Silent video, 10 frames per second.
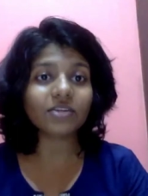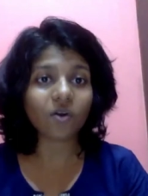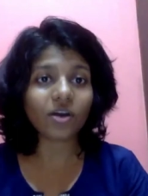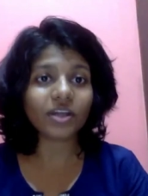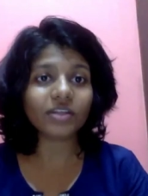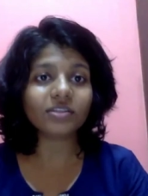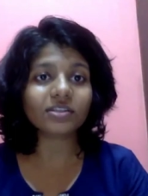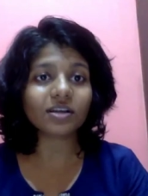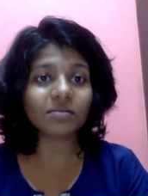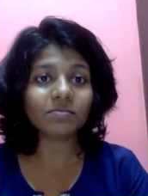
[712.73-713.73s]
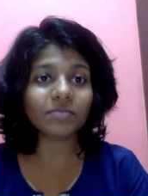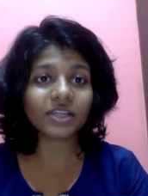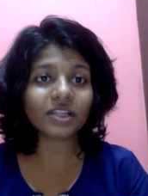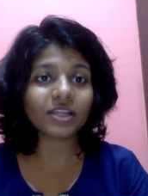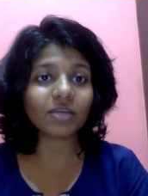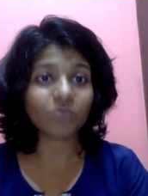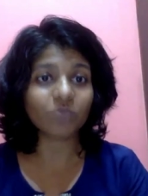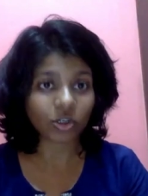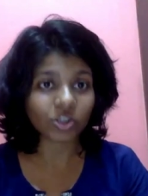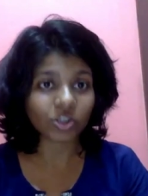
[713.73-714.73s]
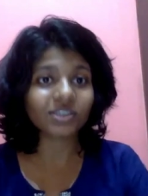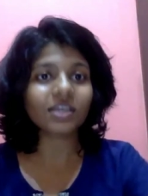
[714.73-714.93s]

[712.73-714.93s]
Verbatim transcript: wrong and it's completely obnoxious.